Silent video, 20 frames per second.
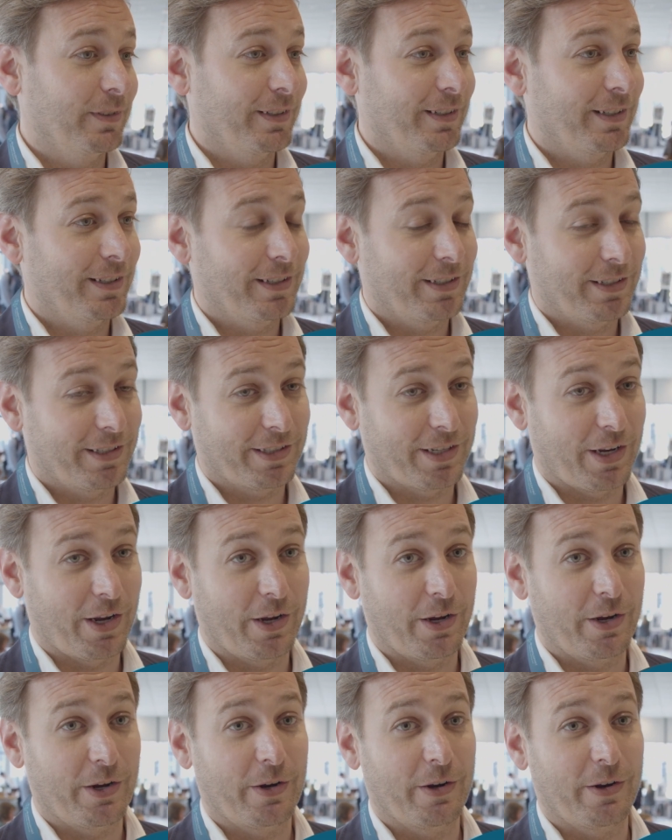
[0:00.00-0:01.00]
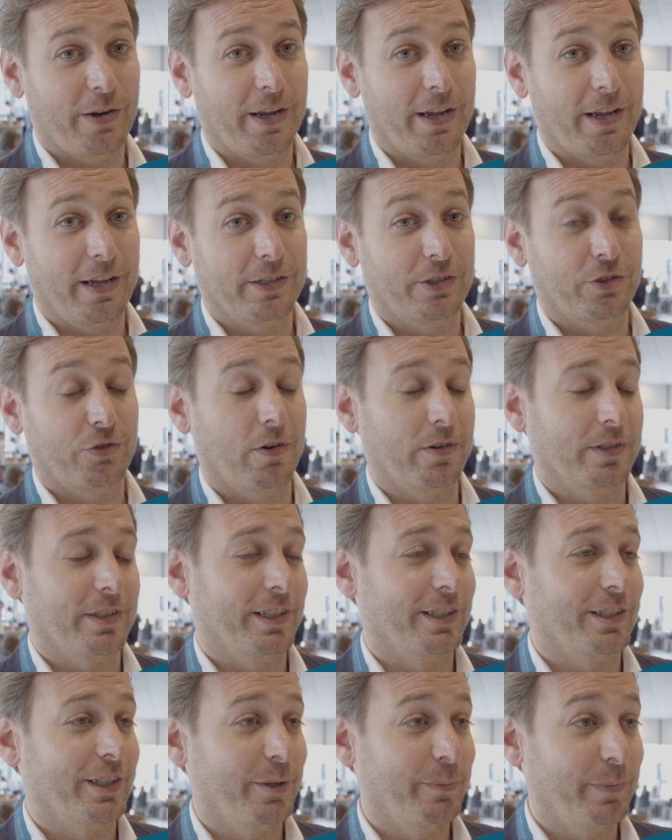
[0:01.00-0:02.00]
Mm-hmm. So a
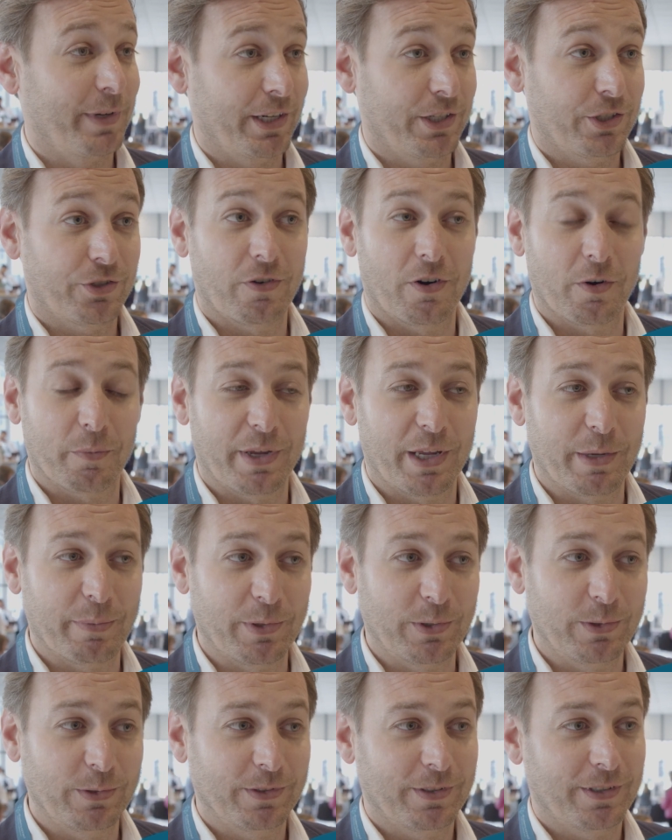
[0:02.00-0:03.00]
strong system needs strong people.